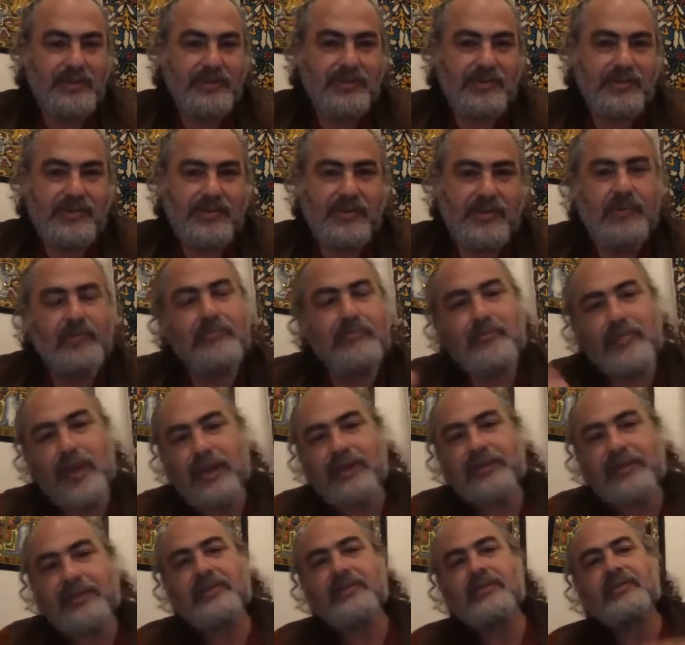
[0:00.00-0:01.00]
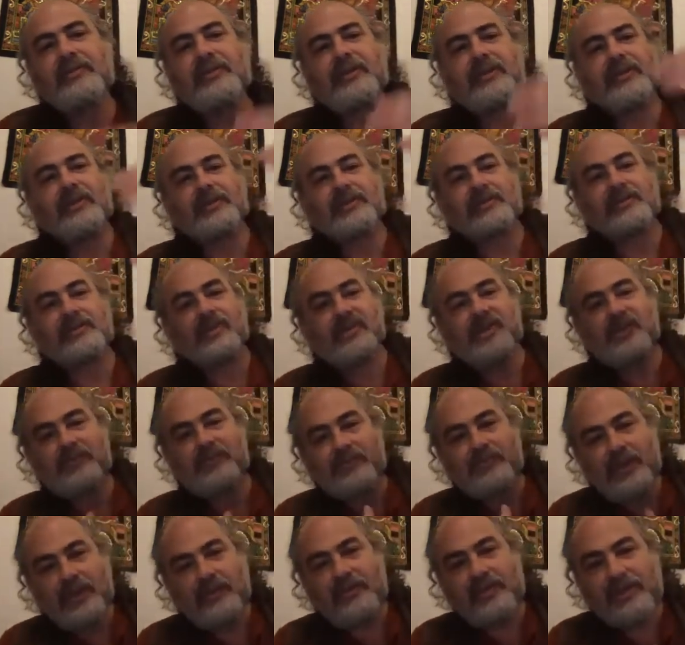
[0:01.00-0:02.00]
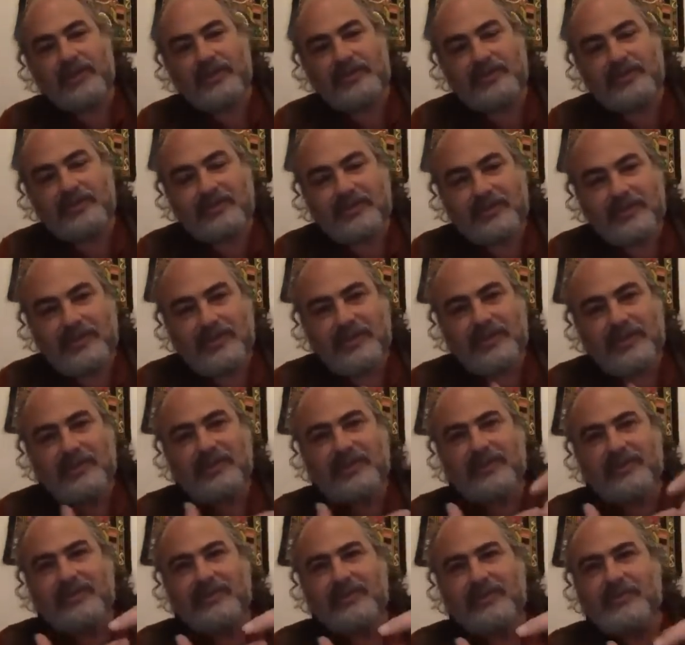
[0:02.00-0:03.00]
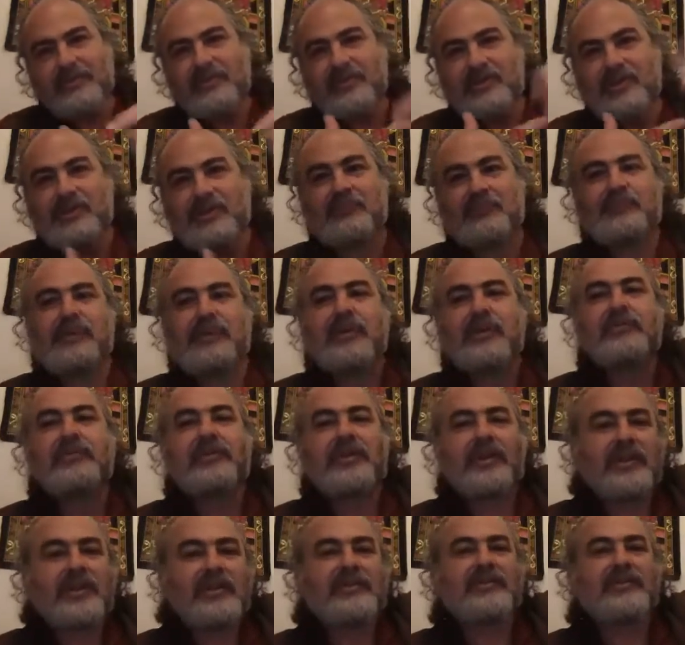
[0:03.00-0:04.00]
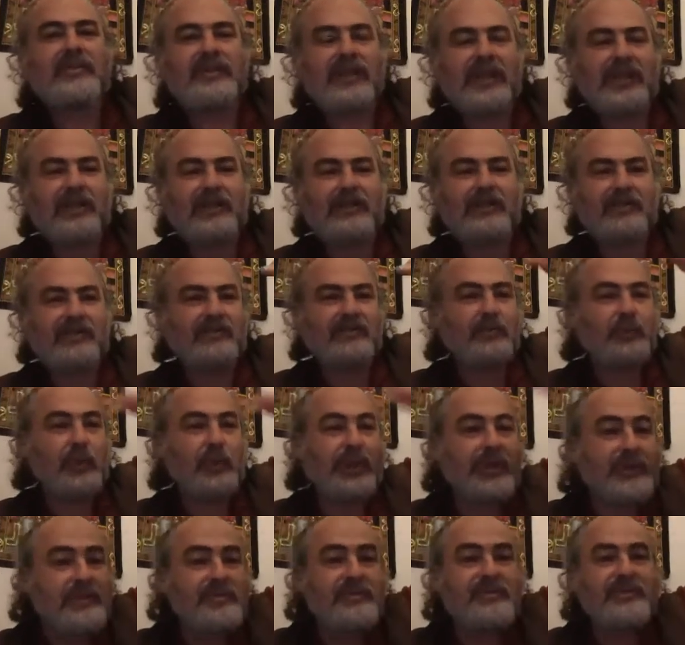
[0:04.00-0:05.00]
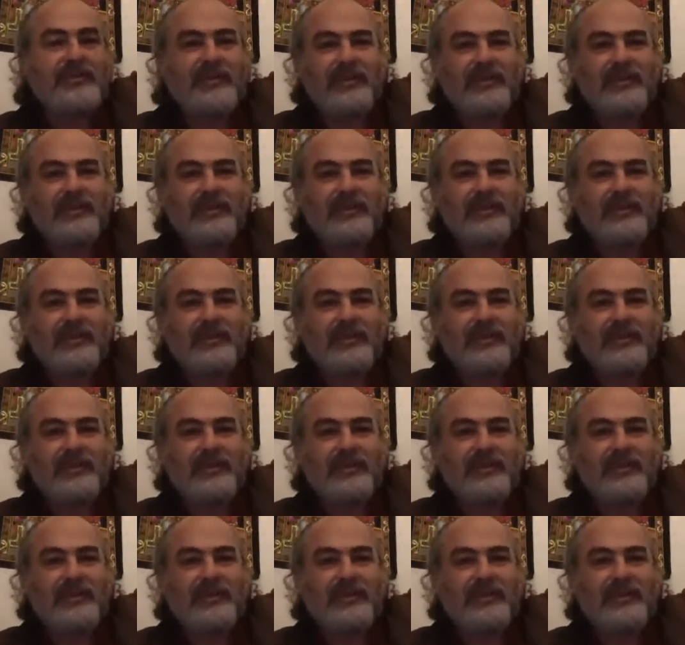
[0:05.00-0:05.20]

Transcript: So matter and spirit, spirit like wind